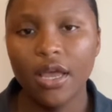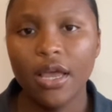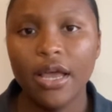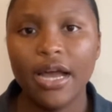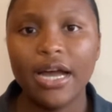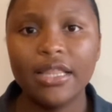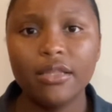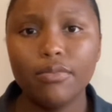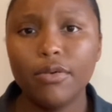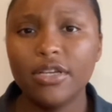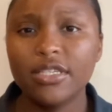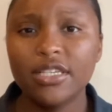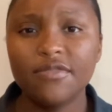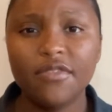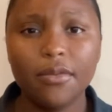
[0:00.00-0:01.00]
And the
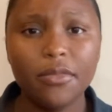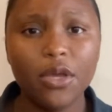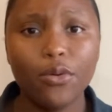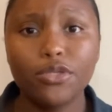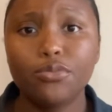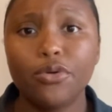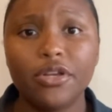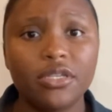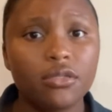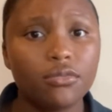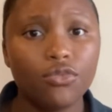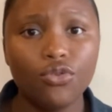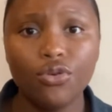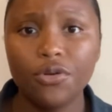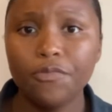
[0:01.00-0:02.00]
process from there was pretty
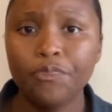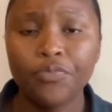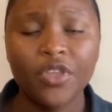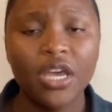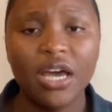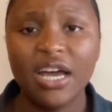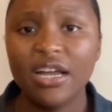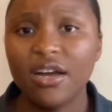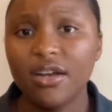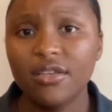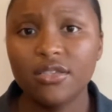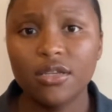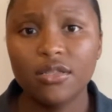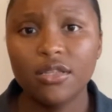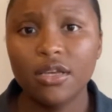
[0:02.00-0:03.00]
smooth. I got
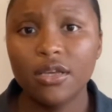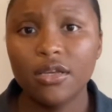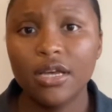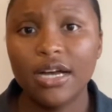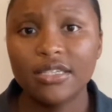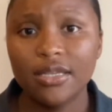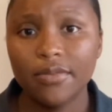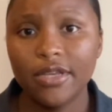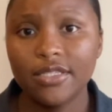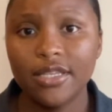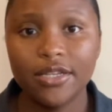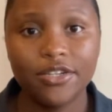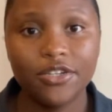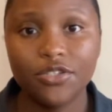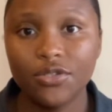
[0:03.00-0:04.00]
the acceptance
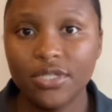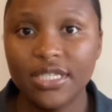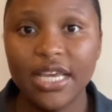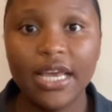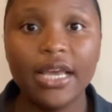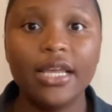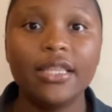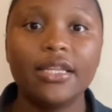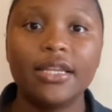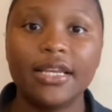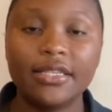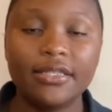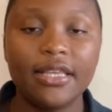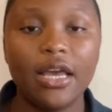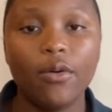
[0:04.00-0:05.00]
letter today. The
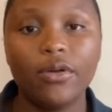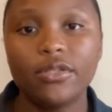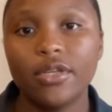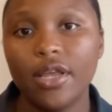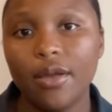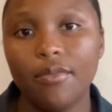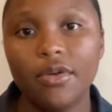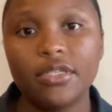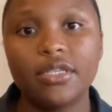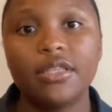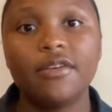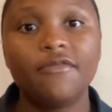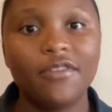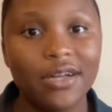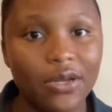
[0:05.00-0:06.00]
next day I went to the embassy.
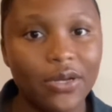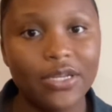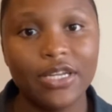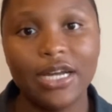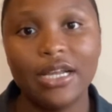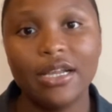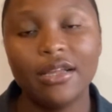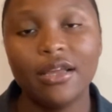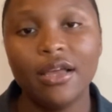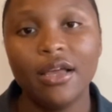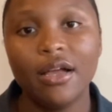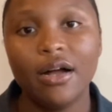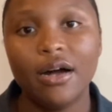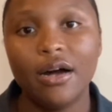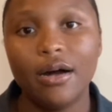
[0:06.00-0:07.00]
The following day
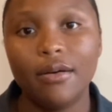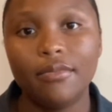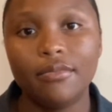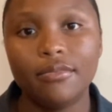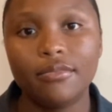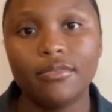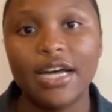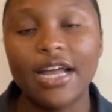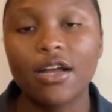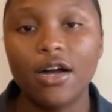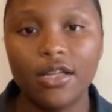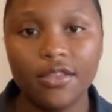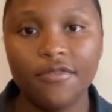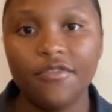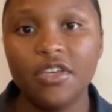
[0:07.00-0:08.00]
I
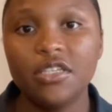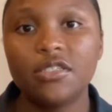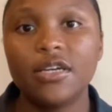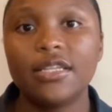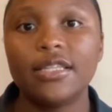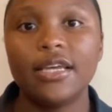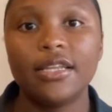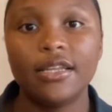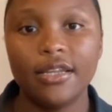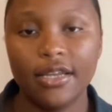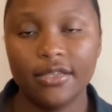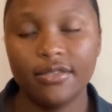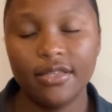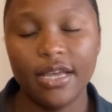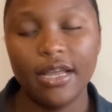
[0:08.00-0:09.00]
got the visa, and then the
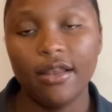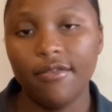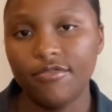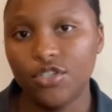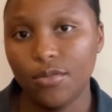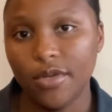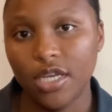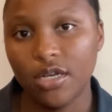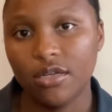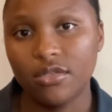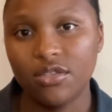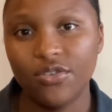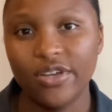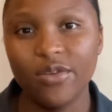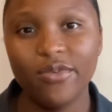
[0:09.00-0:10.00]
next day I left Jamaica.
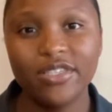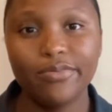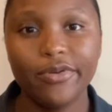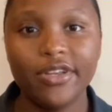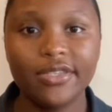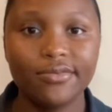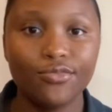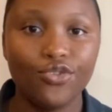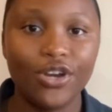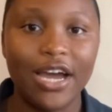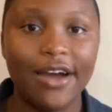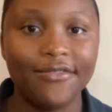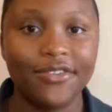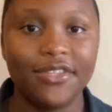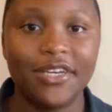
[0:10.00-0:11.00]
So it was pretty smooth
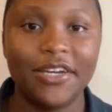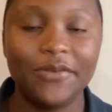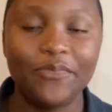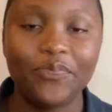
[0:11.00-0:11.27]
after that.